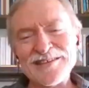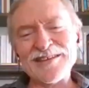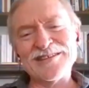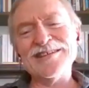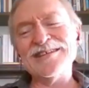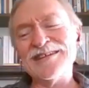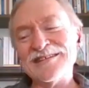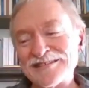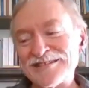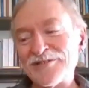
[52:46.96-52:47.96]
like, see,
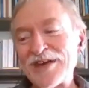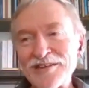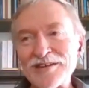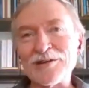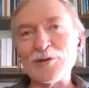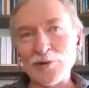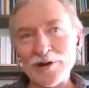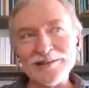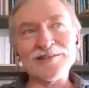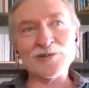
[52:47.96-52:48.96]
so that's like a
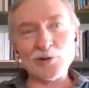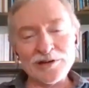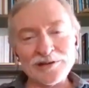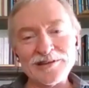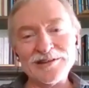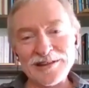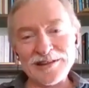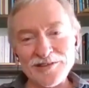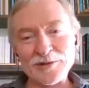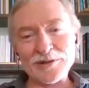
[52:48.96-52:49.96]
great story. I think
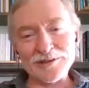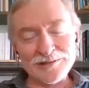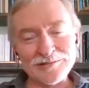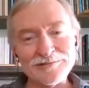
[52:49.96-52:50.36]
that's really good.